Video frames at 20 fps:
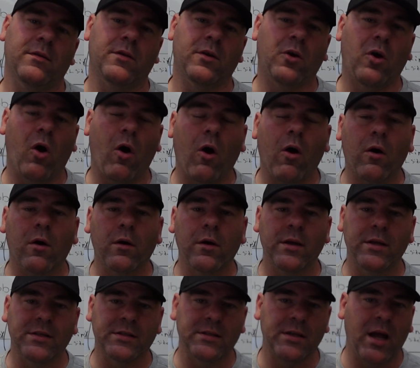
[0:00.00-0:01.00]
The car
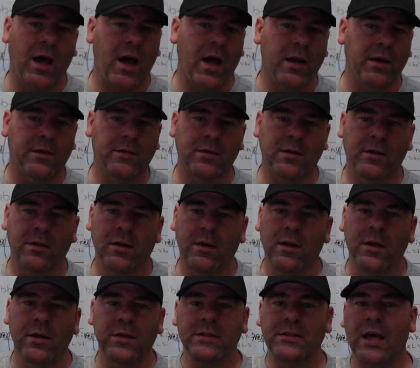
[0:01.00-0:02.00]
is not
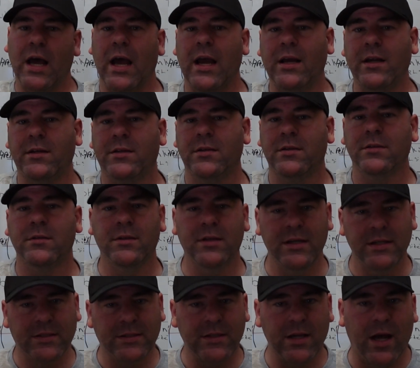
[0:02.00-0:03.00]
tight,
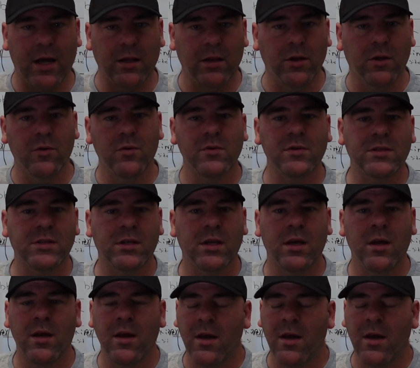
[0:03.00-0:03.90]
it's not loose.